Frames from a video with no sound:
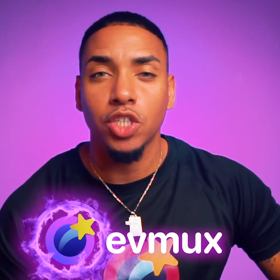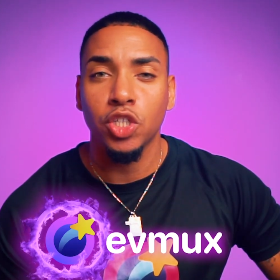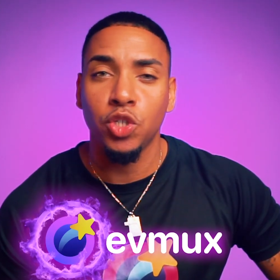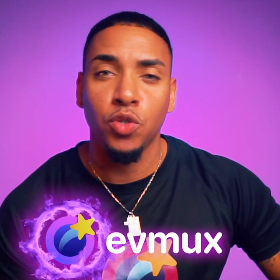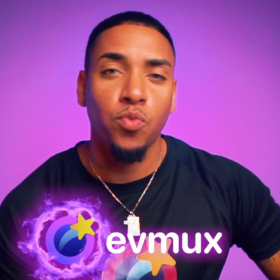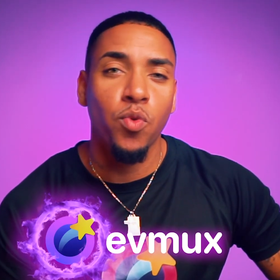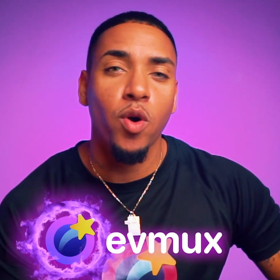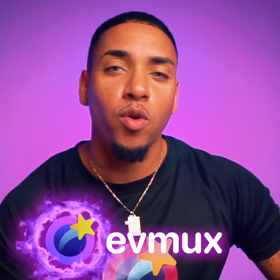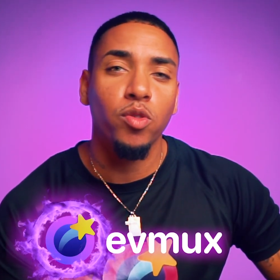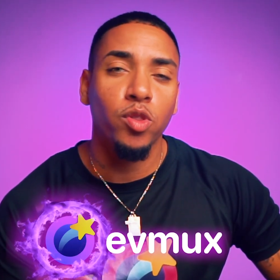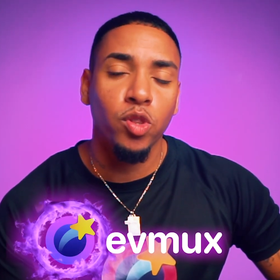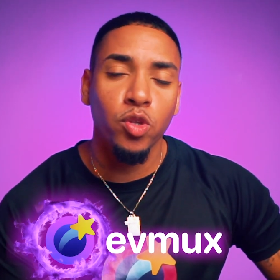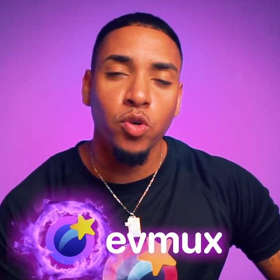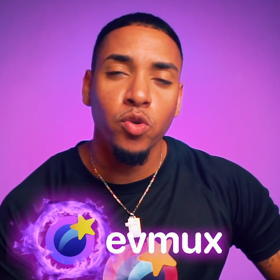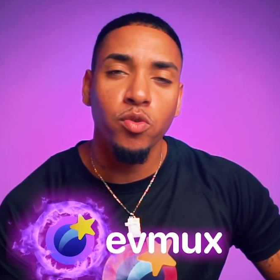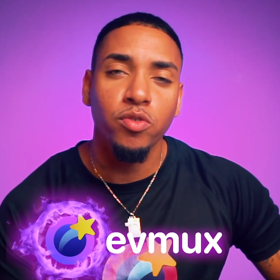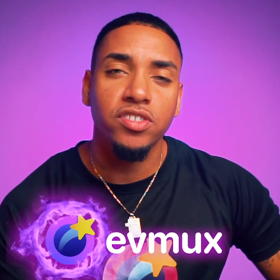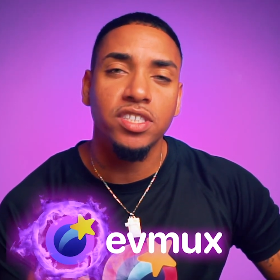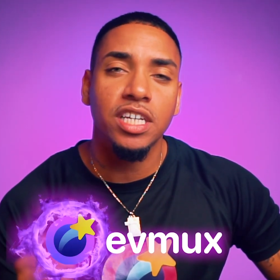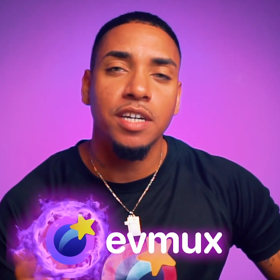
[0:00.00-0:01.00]
you won't
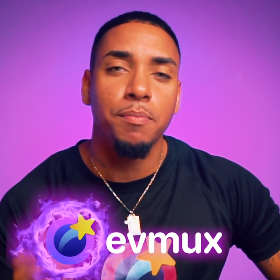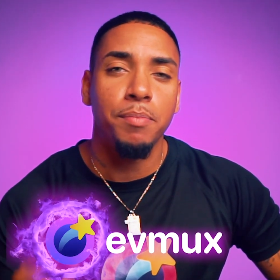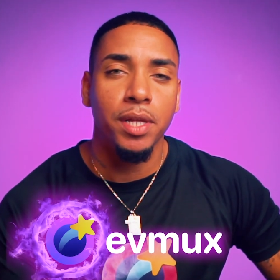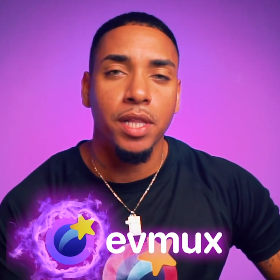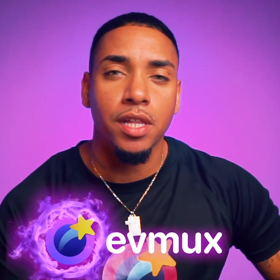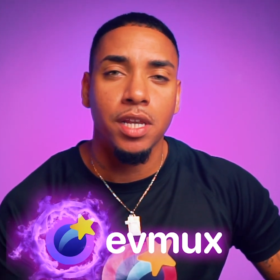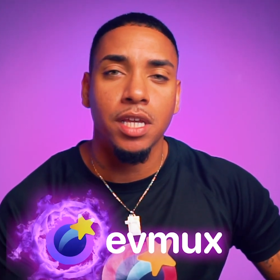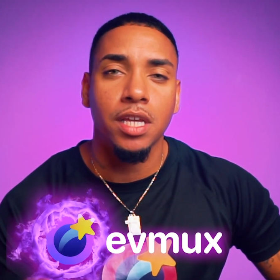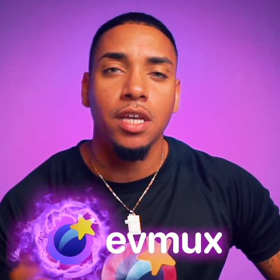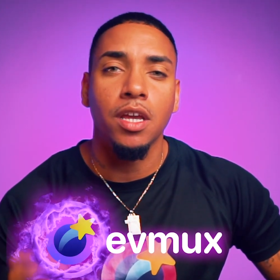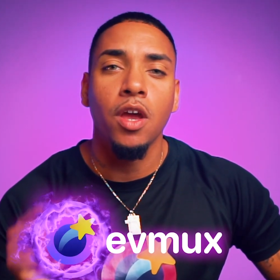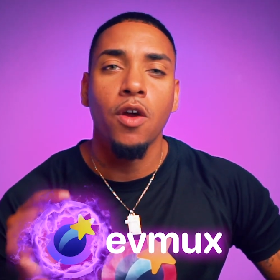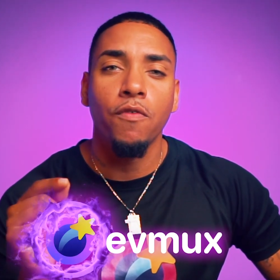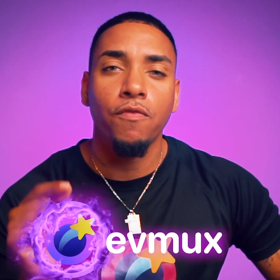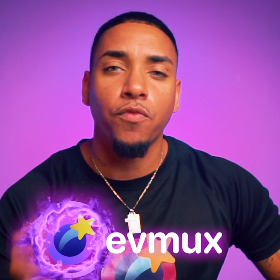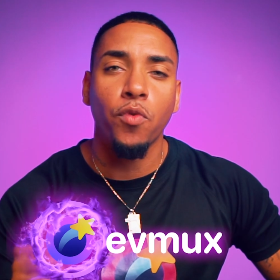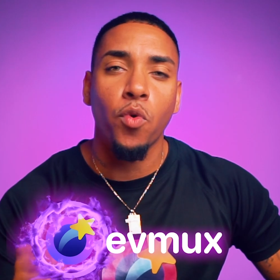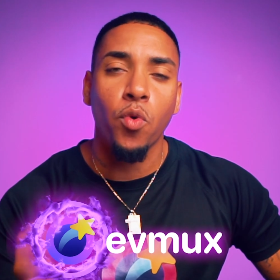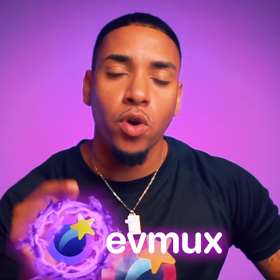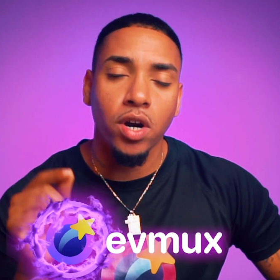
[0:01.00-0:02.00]
lose the ability
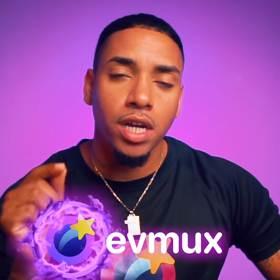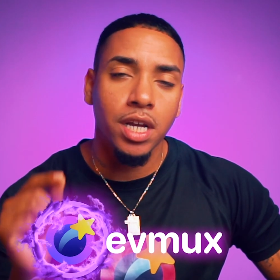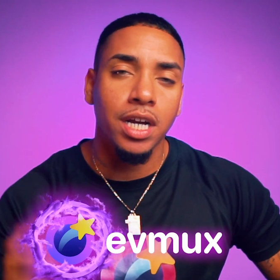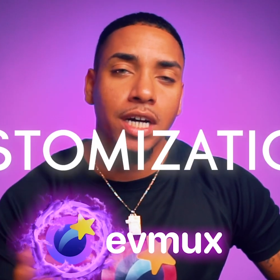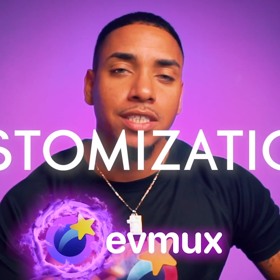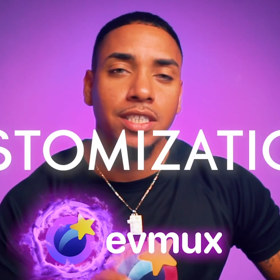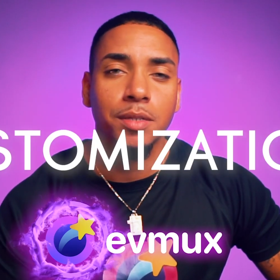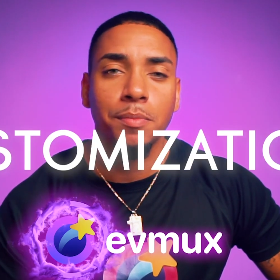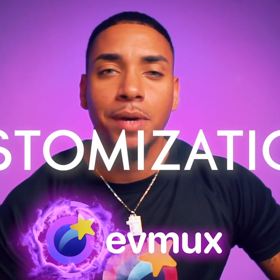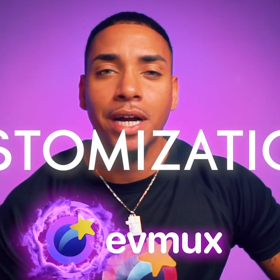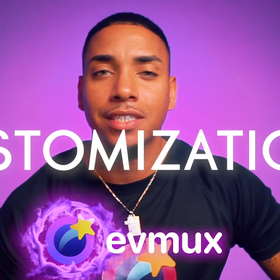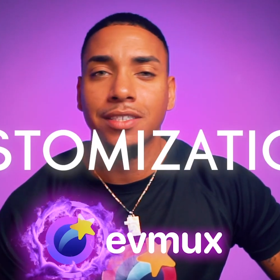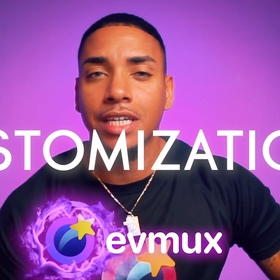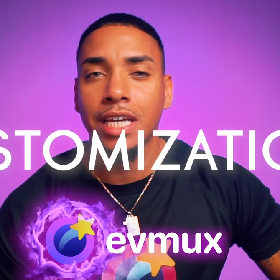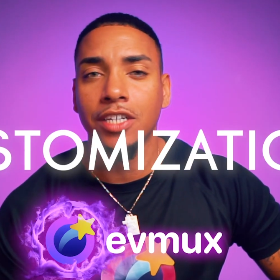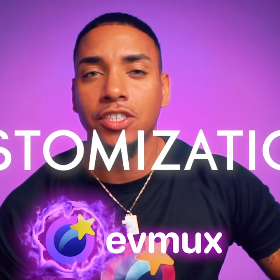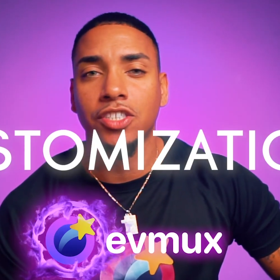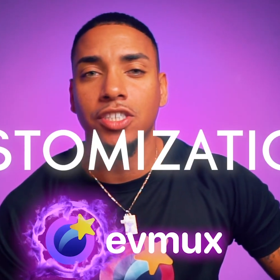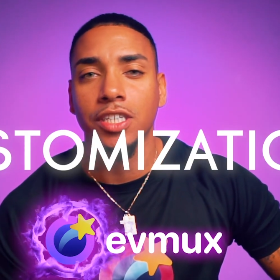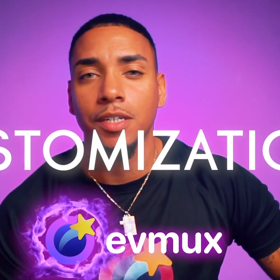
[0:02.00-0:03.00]
for
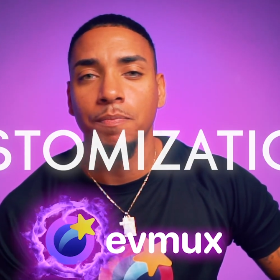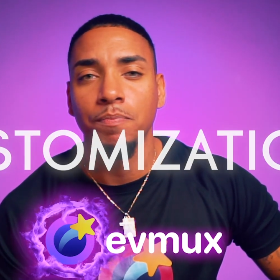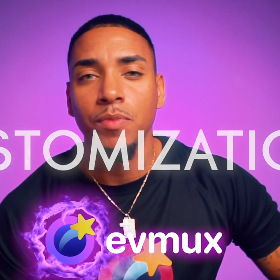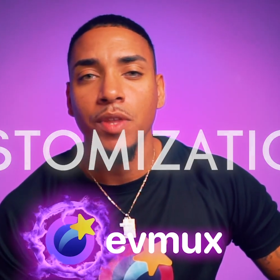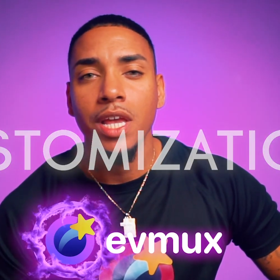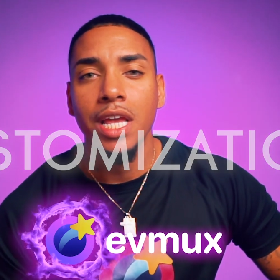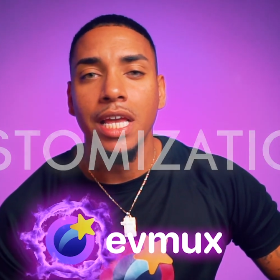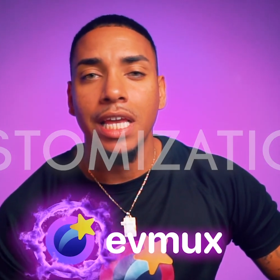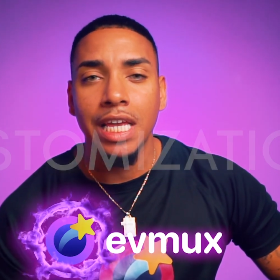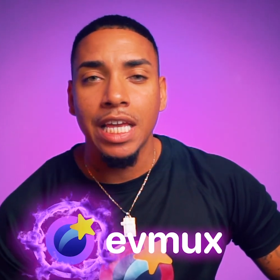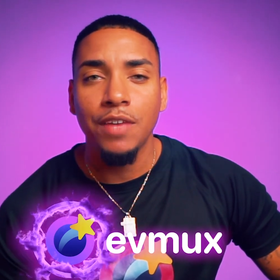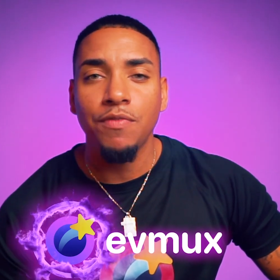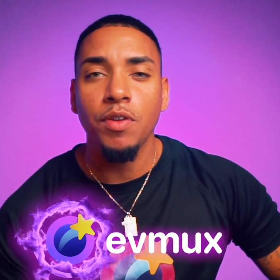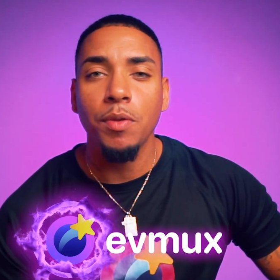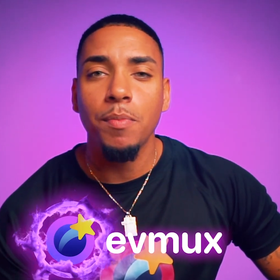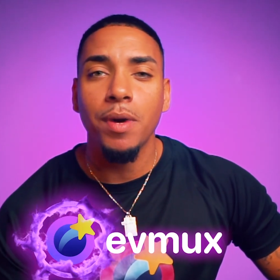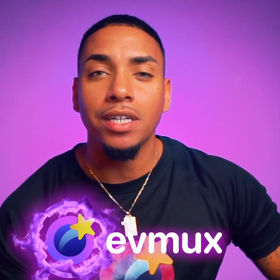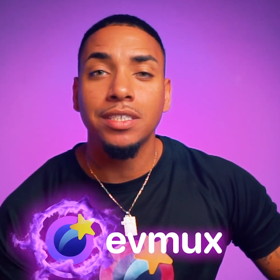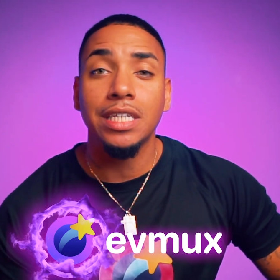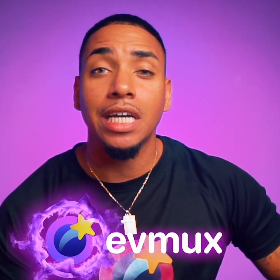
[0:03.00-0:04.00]
customization.
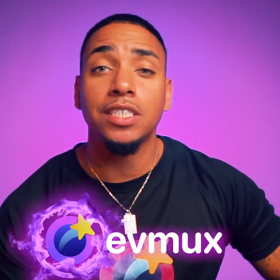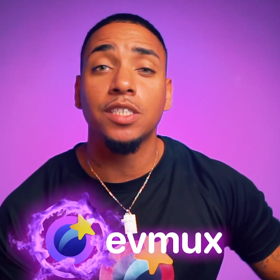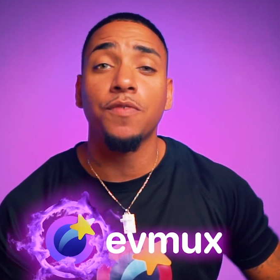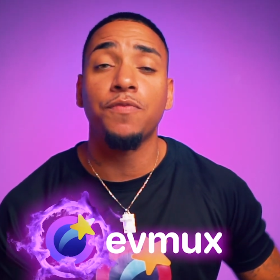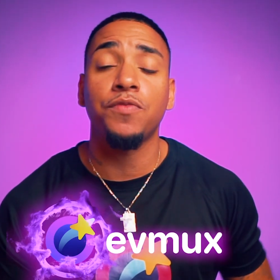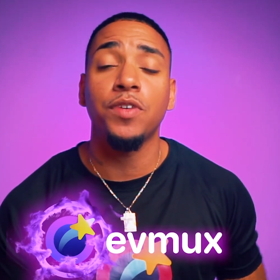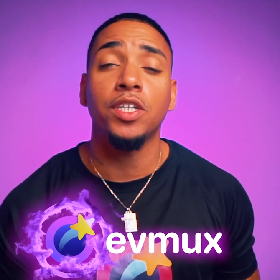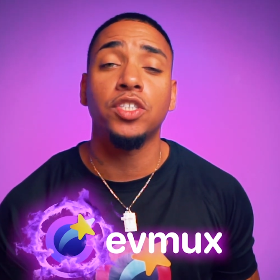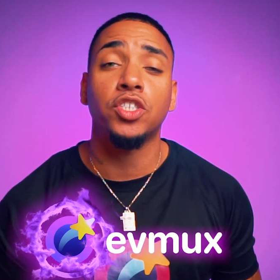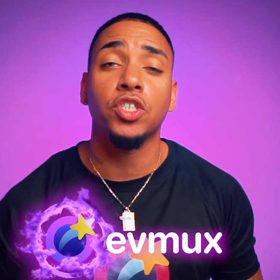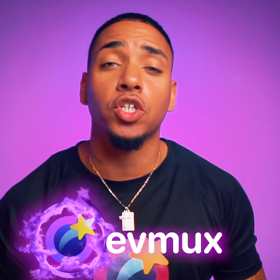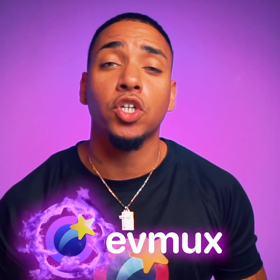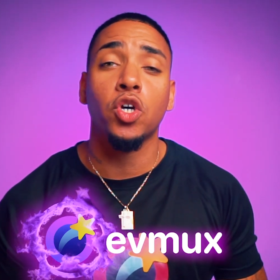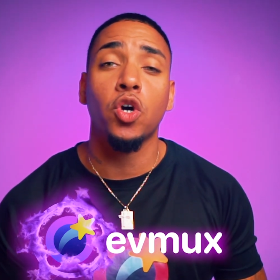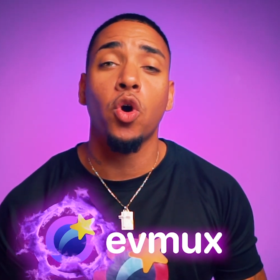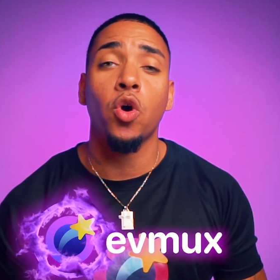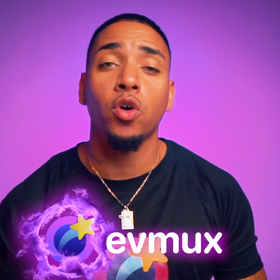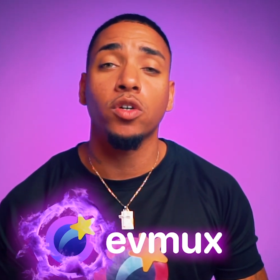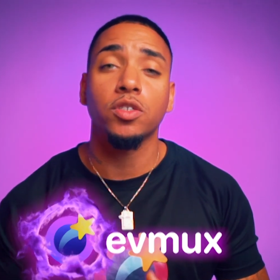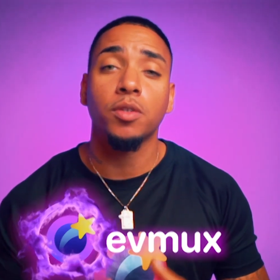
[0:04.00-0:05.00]
Evmux has a feature
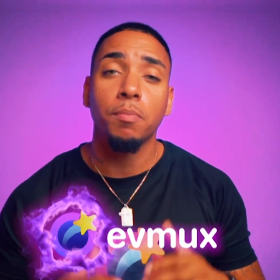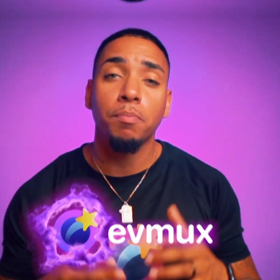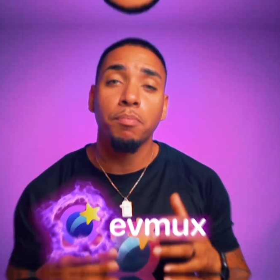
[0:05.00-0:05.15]
called